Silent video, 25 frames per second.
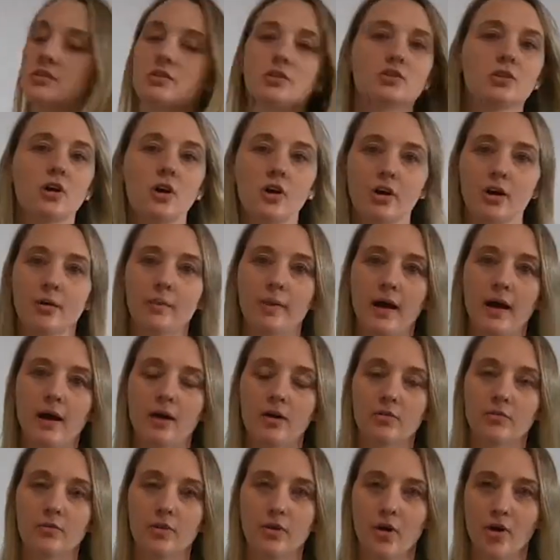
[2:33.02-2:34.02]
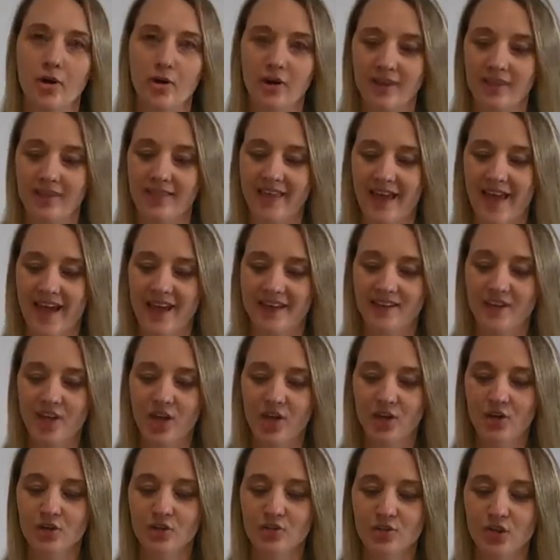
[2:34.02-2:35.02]
to talk about regarding that.
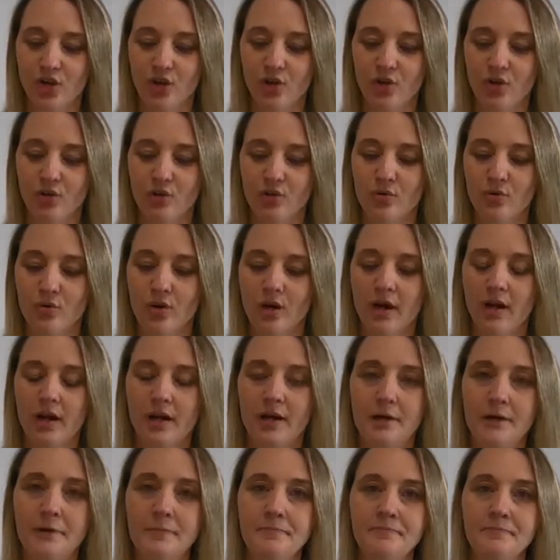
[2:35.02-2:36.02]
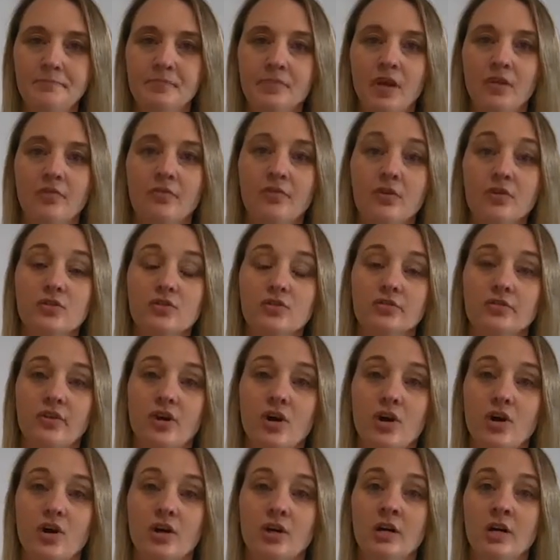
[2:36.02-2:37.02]
So first of
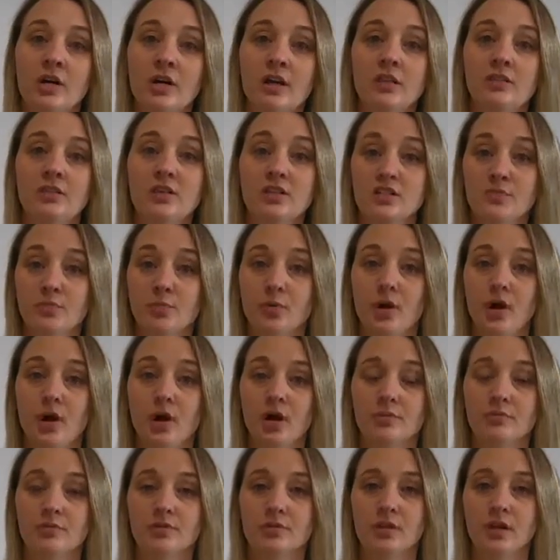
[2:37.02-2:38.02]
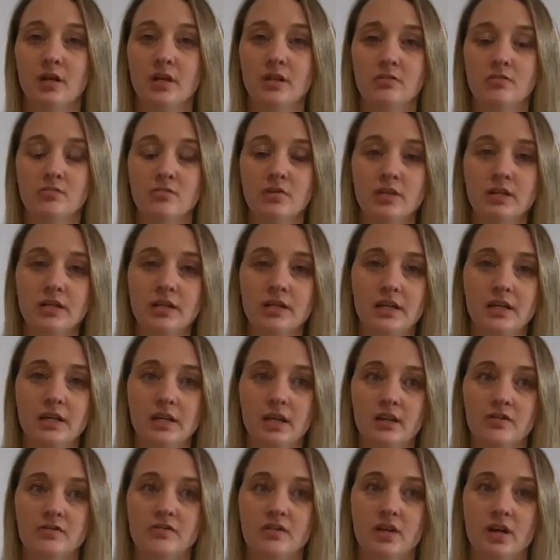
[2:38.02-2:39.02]
all, this prompt really
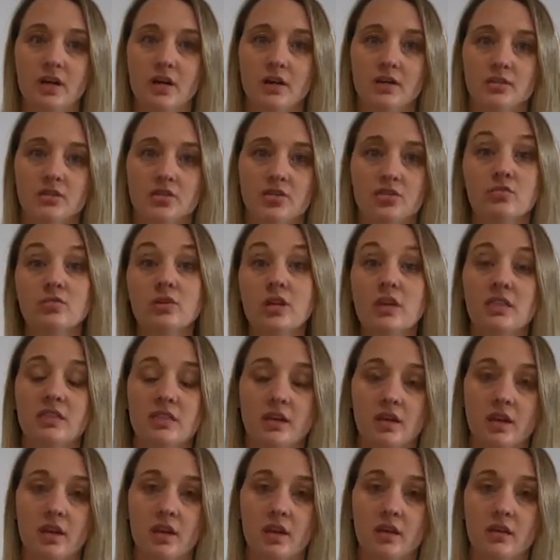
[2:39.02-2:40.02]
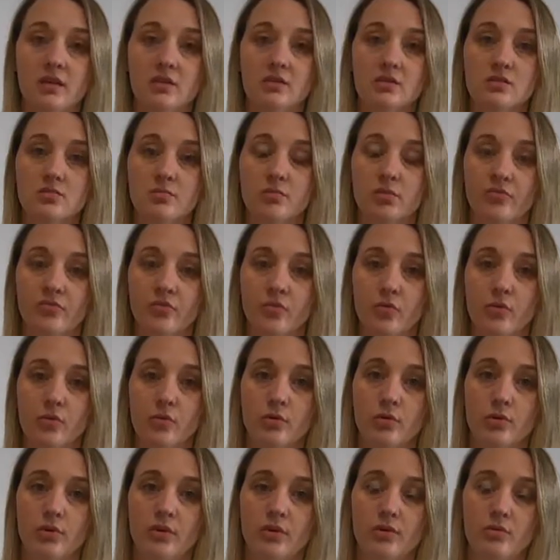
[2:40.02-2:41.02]
gives us 3 things
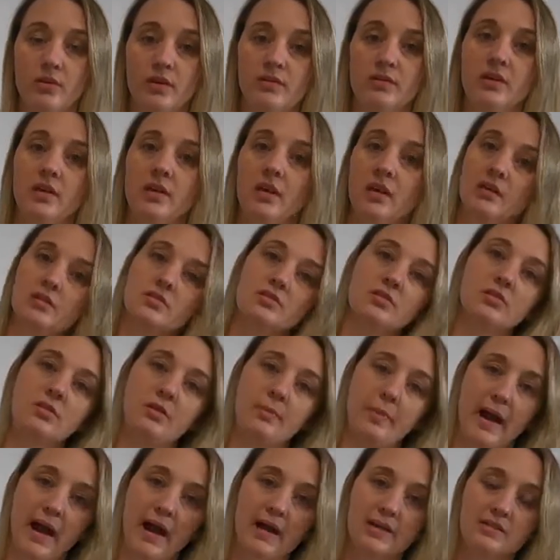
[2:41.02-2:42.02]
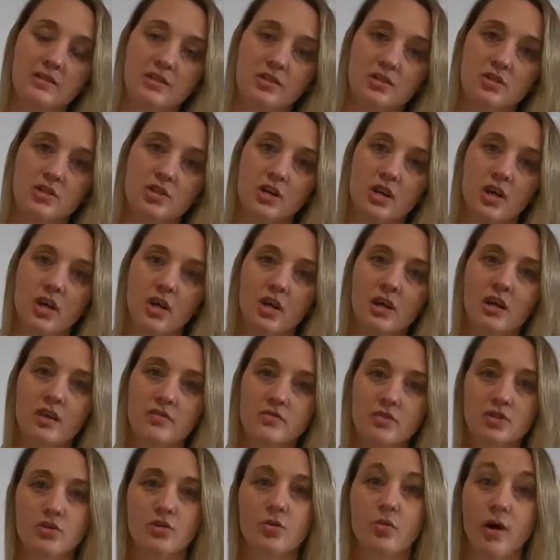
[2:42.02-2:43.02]
before you even get to the passage.
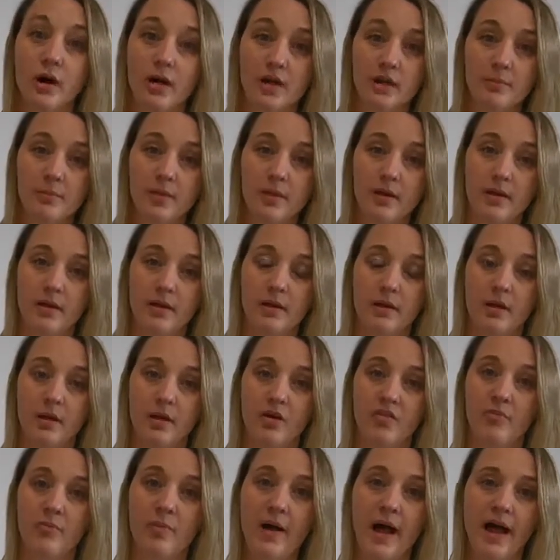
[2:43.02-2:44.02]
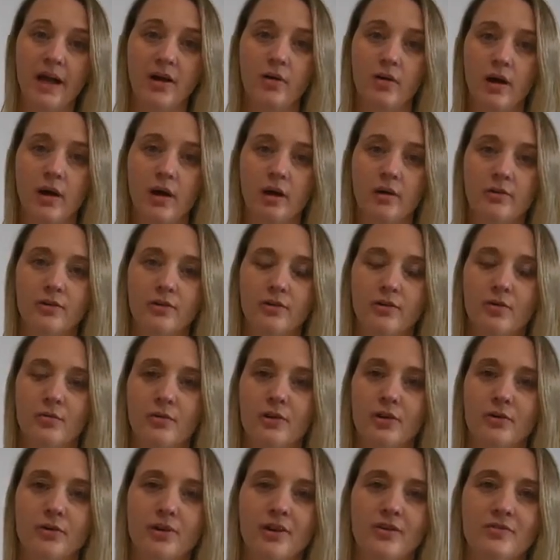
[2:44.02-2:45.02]
Gives you quite a bit of background, although
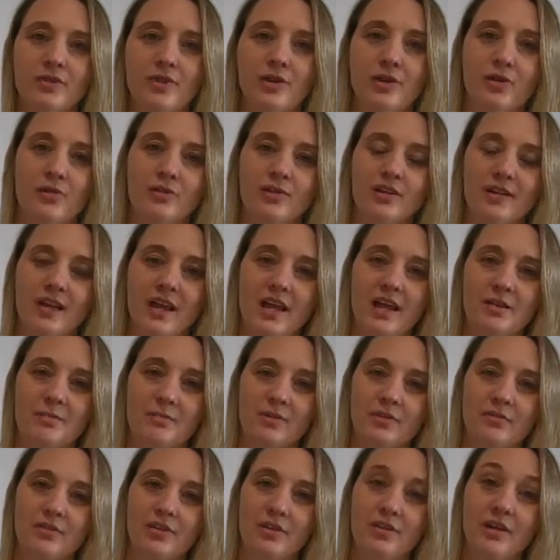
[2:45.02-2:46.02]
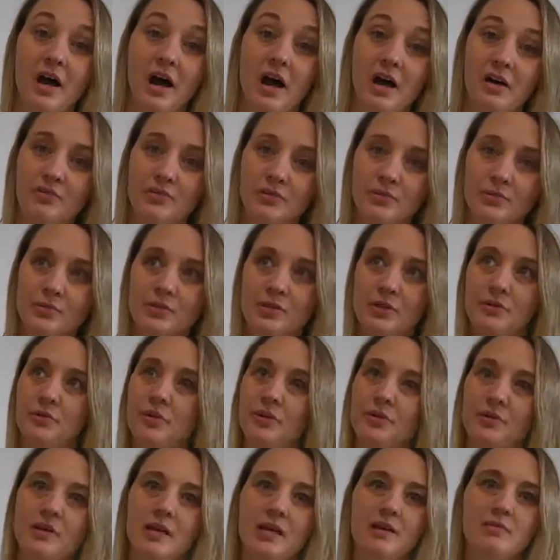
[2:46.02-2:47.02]
we don't even know the name of the novel, we don't
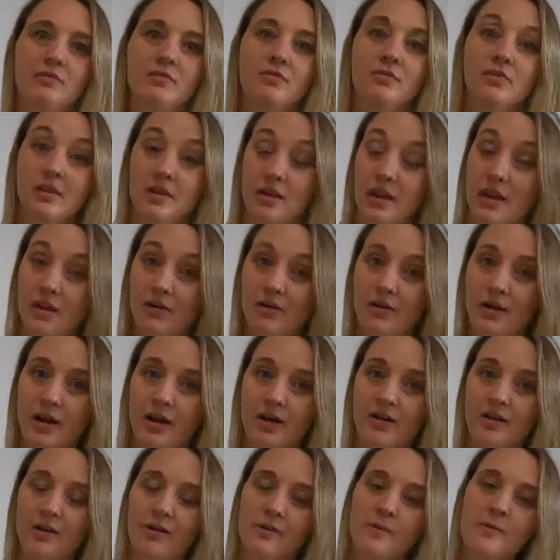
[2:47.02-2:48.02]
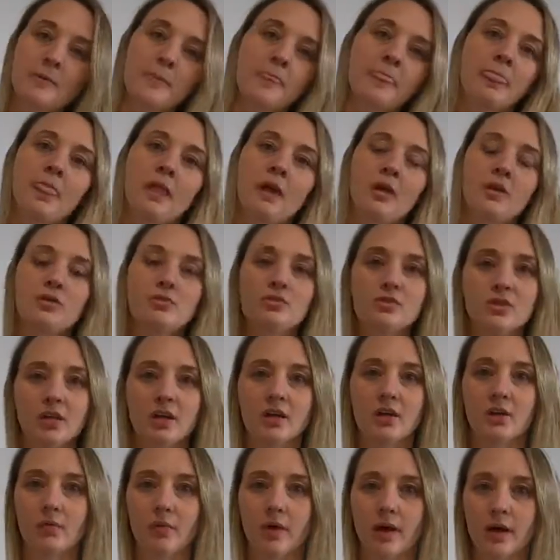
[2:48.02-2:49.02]
know the name of the narrator. You do
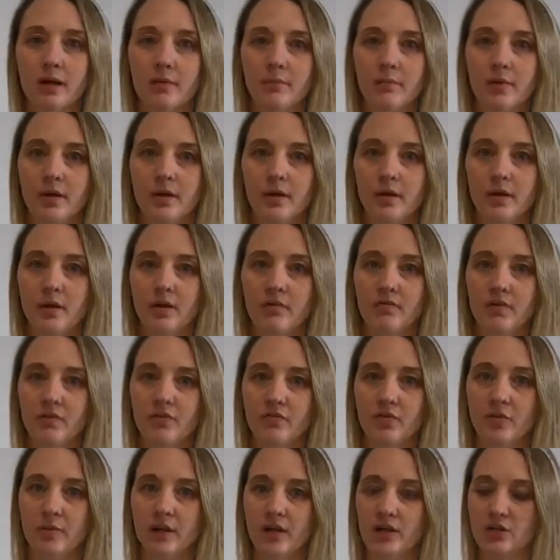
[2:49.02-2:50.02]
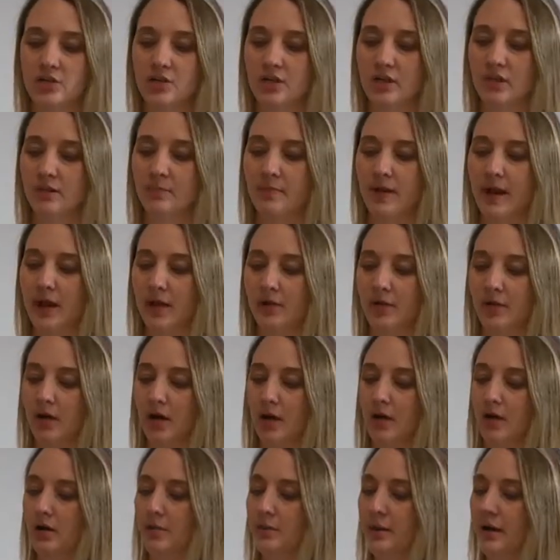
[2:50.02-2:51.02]
get quite a bit of information in the
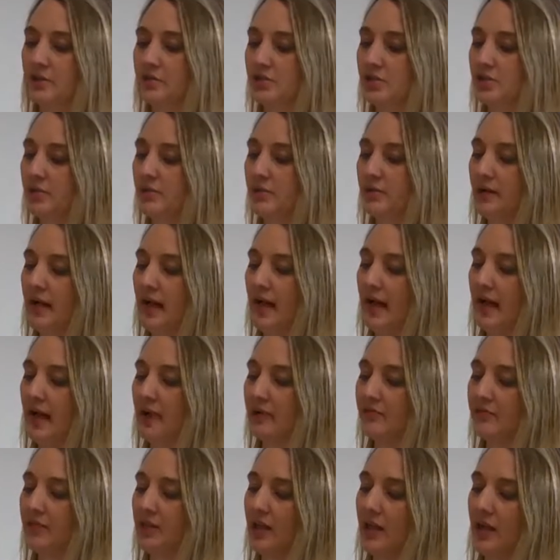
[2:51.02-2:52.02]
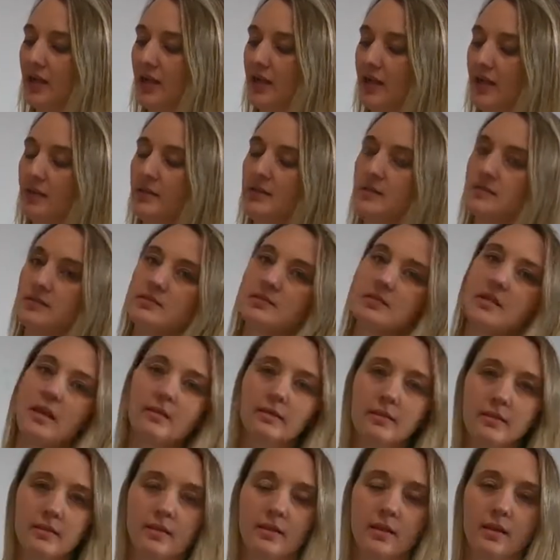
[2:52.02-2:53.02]
background, about 2.5 lines,
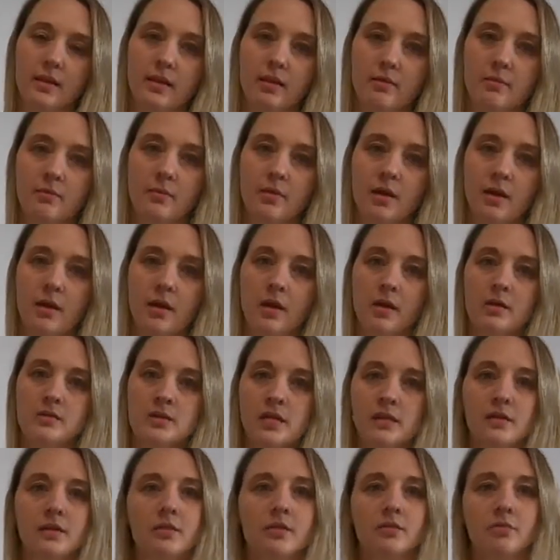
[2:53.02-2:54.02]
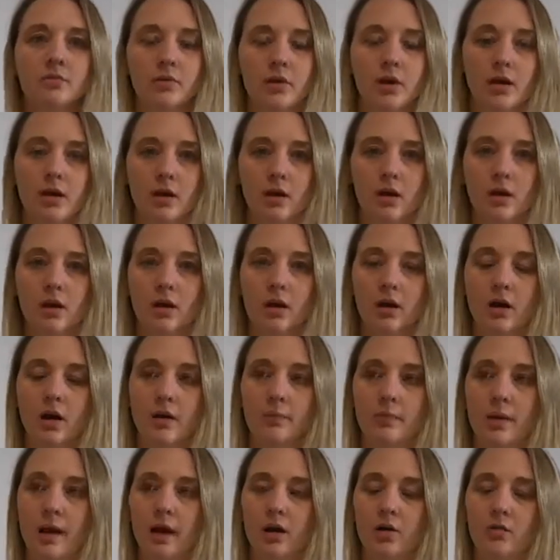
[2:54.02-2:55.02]
telling the reader
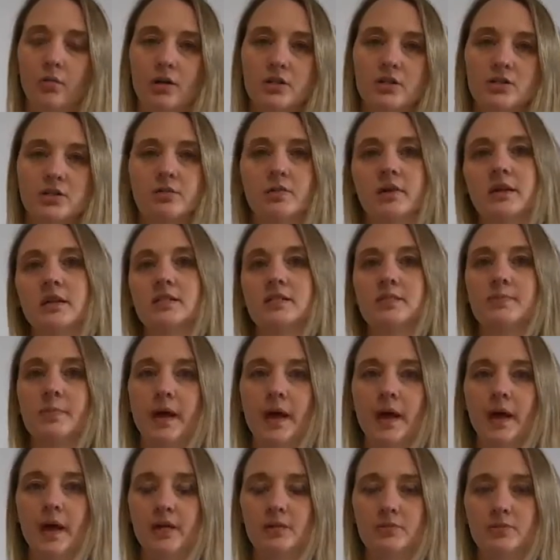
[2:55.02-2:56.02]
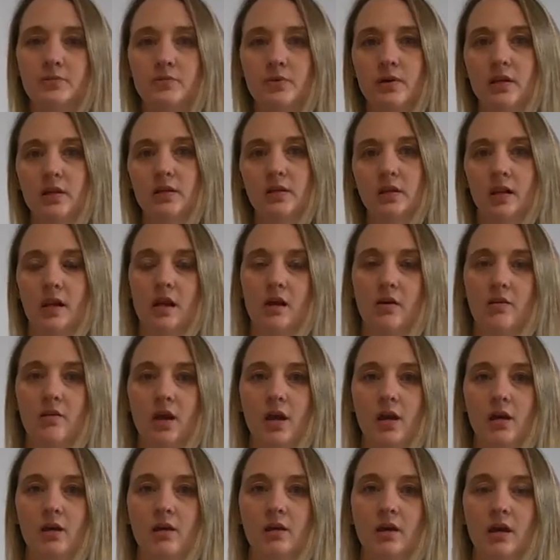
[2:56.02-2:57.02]
about what to expect between the
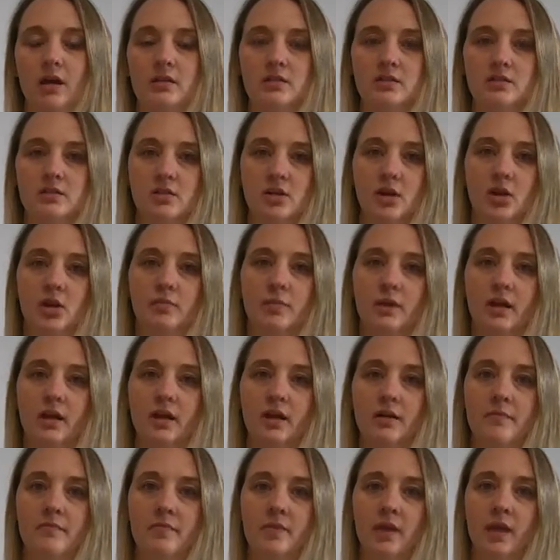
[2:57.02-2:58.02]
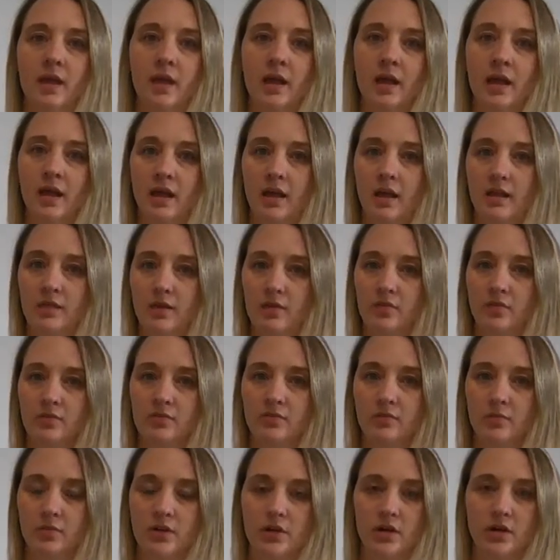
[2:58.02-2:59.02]
narrator and Zenobia. And
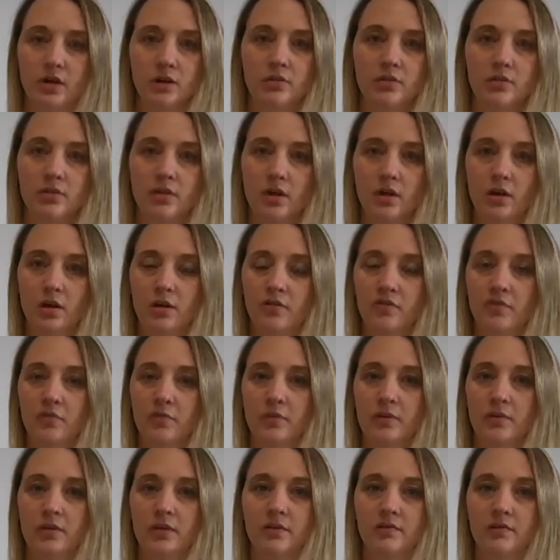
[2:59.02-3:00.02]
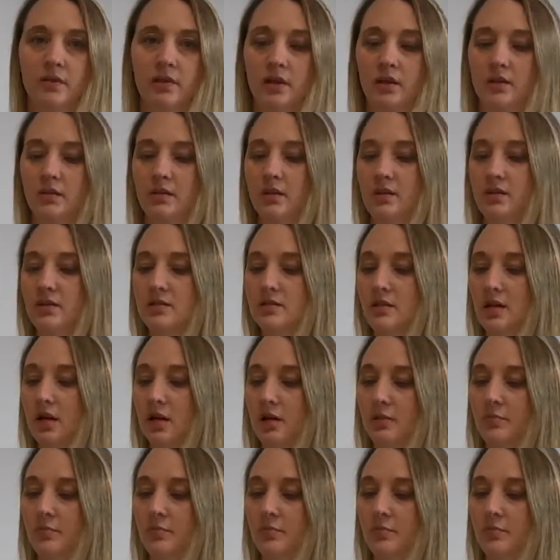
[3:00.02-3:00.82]
we know that they've been living in this